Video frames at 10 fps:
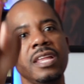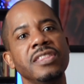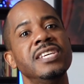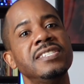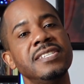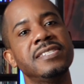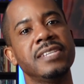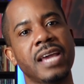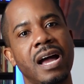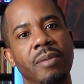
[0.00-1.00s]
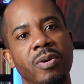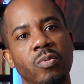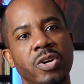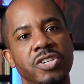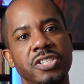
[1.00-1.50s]
this is the album
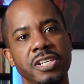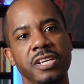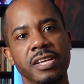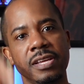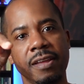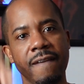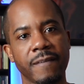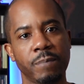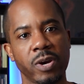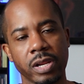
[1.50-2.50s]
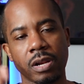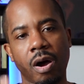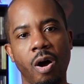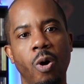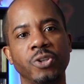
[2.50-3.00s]
where she put it
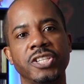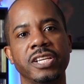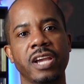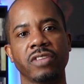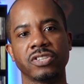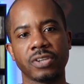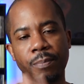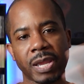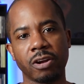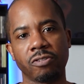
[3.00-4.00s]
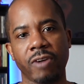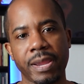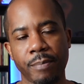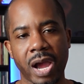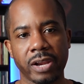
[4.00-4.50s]
all together to make a
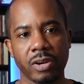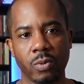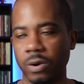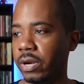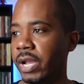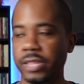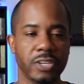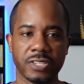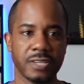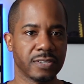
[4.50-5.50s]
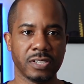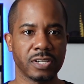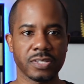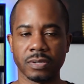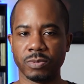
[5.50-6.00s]
great body of work. This isn't
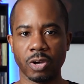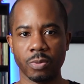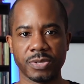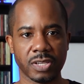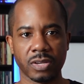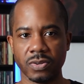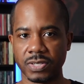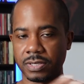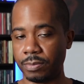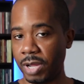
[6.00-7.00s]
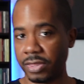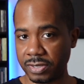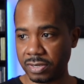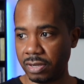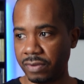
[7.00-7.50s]
just some dope singles and some other
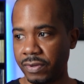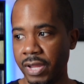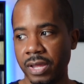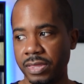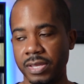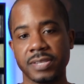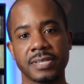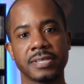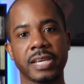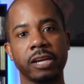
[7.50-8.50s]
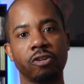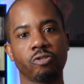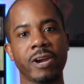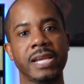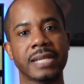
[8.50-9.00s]
stuff. This is a
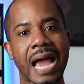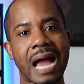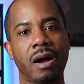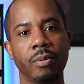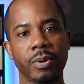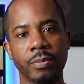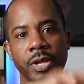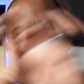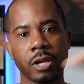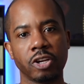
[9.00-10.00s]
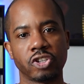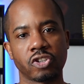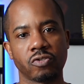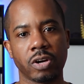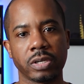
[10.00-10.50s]
great album
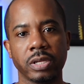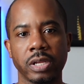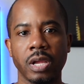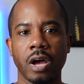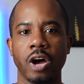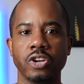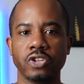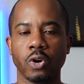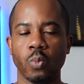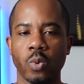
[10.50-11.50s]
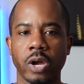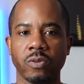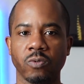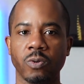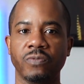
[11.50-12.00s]
constructed under
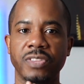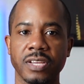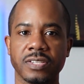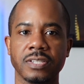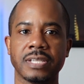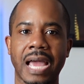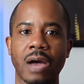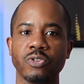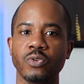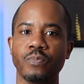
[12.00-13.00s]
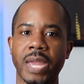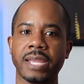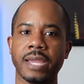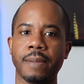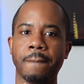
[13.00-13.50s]
one roof. This is how you
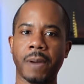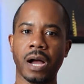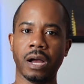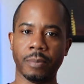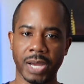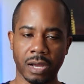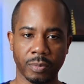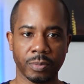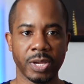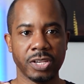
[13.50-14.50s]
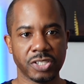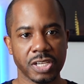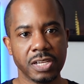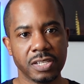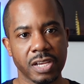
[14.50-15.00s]
make a bomb album.
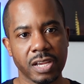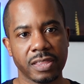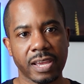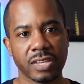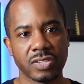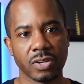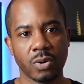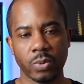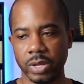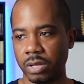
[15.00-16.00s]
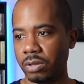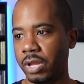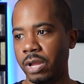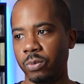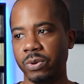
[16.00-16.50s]
She did that so well.
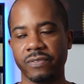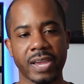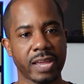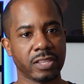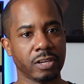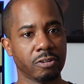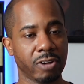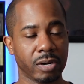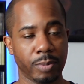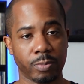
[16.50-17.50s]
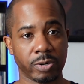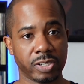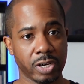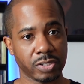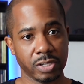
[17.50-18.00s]
We've got the incredible
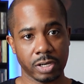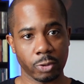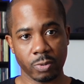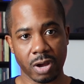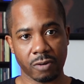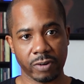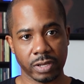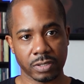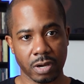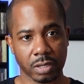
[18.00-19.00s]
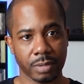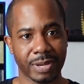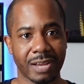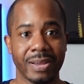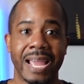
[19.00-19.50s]
production that we already talked
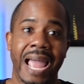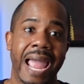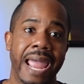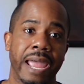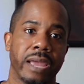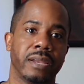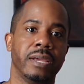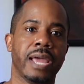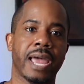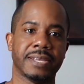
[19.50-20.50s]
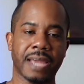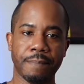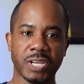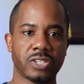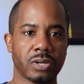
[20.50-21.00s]
about. And as I
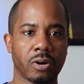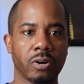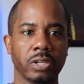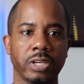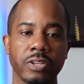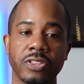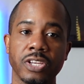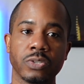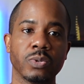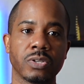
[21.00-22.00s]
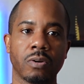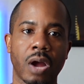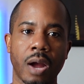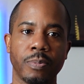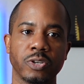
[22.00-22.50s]
mentioned earlier, this was her
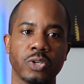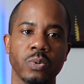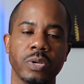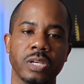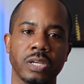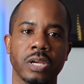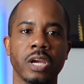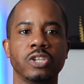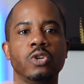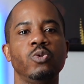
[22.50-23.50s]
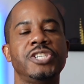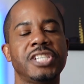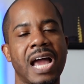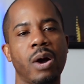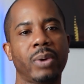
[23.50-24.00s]
opportunity to
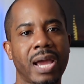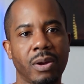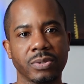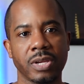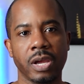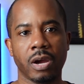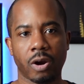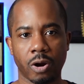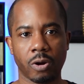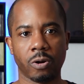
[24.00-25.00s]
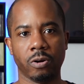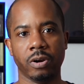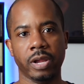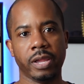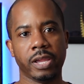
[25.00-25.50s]
shout out
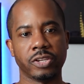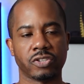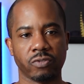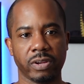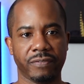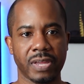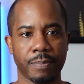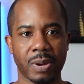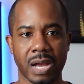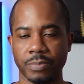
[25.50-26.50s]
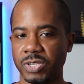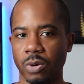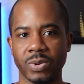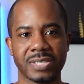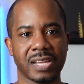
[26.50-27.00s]
her history of hip hop.
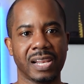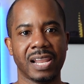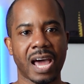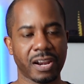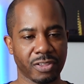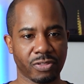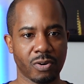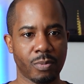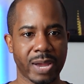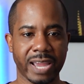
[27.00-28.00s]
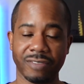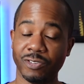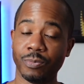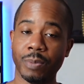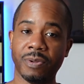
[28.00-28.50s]
So it's a lot of throwback. If
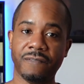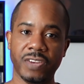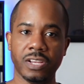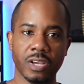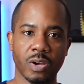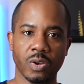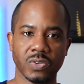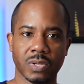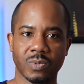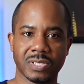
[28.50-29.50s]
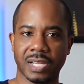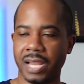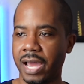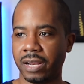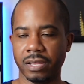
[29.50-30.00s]
you remember the videos, it was a
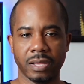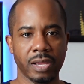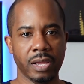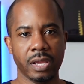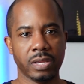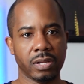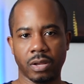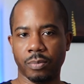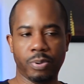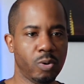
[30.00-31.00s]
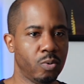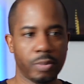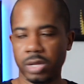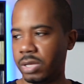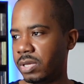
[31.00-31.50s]
lot of, you know,
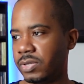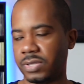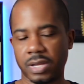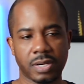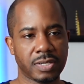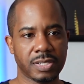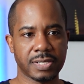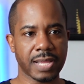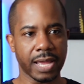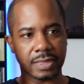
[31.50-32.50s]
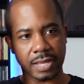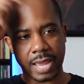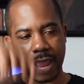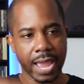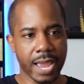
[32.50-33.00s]
Pumas, and she's got the
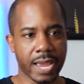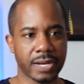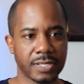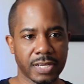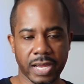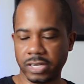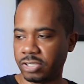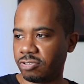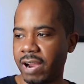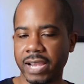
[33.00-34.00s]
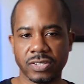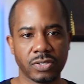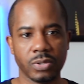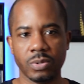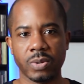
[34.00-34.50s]
hat, and she got the
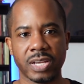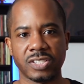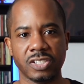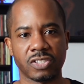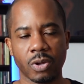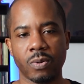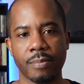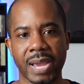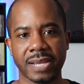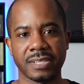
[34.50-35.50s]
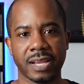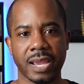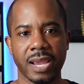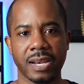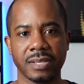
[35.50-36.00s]
tracksuit, and she's throwing back to the
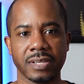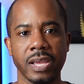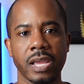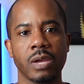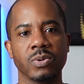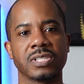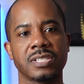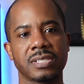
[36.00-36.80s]
80s. It was a